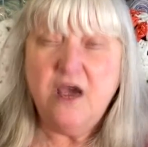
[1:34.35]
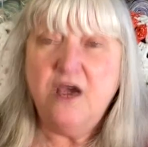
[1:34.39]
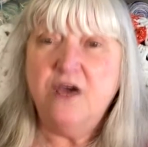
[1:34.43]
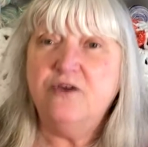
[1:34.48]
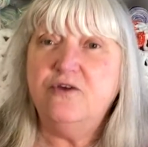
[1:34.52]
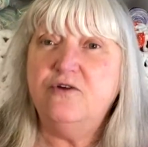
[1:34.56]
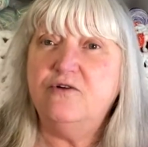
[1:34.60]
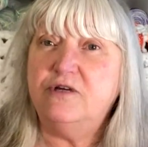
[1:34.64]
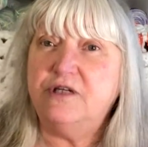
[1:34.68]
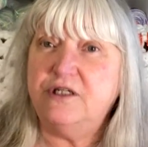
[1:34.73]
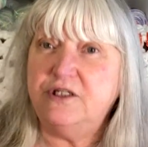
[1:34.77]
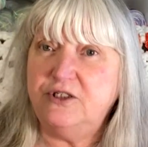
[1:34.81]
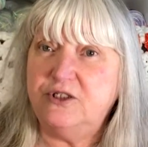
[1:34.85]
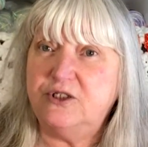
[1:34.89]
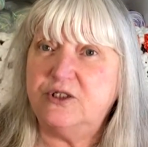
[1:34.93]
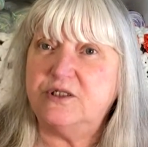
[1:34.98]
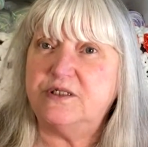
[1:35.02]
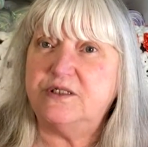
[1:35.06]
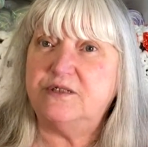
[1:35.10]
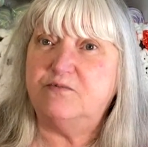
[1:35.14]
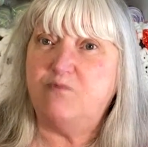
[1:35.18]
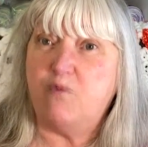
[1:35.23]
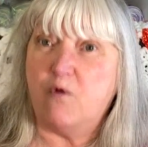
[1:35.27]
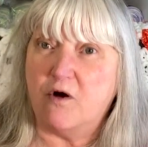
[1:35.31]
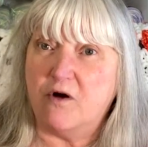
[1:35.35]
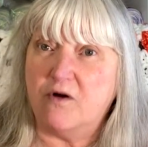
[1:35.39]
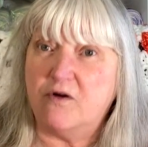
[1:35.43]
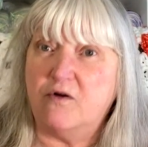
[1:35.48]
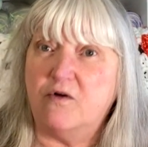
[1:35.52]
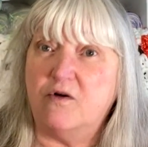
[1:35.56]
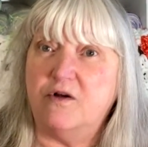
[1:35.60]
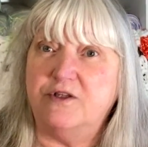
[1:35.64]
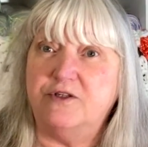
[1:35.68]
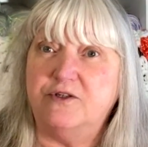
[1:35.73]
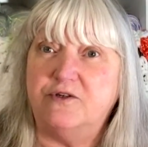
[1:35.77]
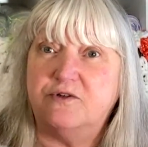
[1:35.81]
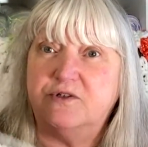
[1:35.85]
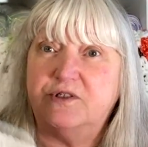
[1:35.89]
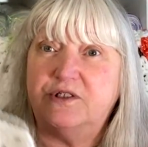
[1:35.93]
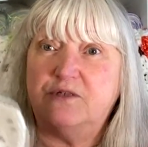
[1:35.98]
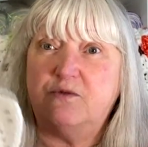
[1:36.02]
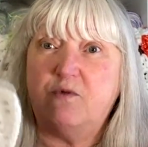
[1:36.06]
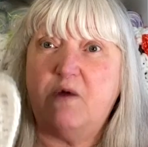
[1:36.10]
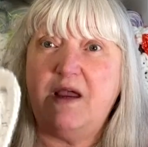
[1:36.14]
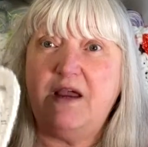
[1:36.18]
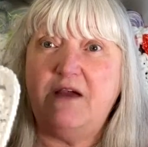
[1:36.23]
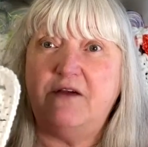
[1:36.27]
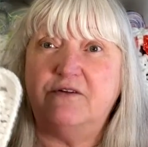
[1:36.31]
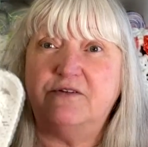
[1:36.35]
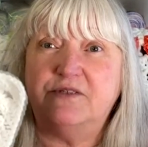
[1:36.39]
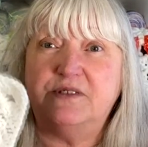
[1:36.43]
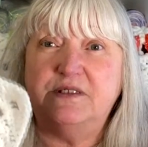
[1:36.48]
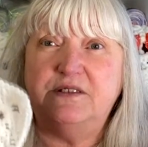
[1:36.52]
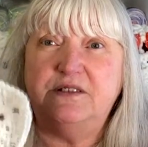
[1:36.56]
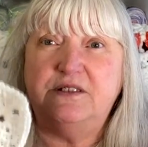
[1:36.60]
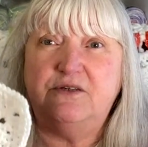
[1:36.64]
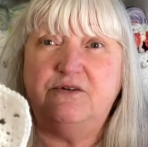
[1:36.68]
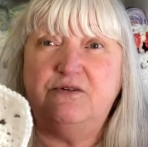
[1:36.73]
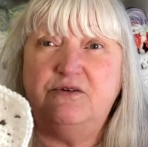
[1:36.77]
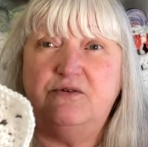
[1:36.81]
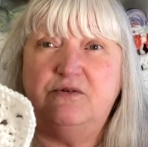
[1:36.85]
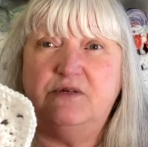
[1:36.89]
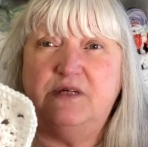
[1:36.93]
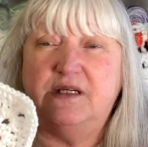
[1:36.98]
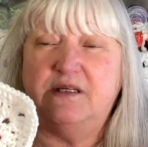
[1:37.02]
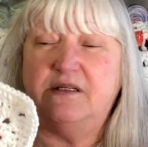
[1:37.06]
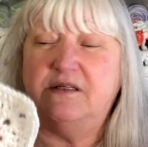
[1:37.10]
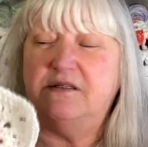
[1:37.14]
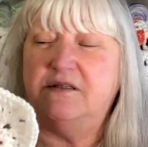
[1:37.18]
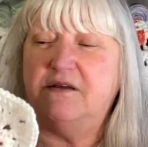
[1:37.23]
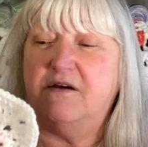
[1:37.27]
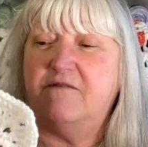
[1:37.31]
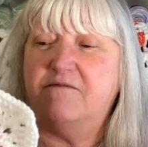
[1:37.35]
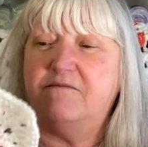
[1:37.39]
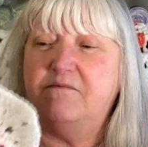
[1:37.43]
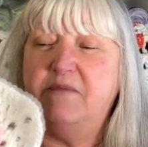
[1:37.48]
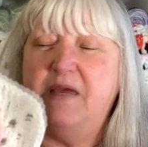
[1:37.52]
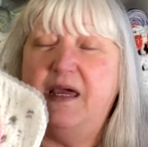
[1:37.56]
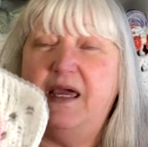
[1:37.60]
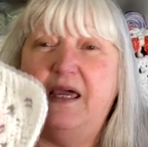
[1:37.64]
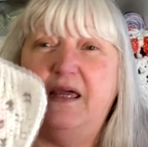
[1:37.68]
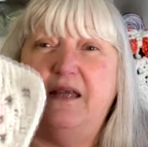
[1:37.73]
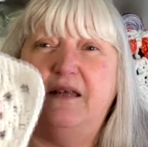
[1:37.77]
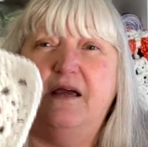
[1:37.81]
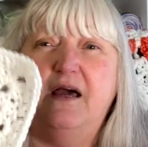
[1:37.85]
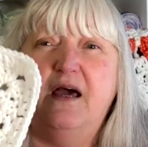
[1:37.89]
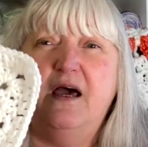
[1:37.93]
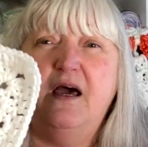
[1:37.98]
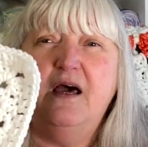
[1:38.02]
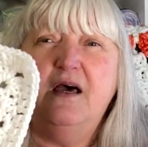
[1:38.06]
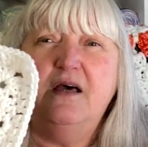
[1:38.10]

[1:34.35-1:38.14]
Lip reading: you can just work on your squares until you get enough made.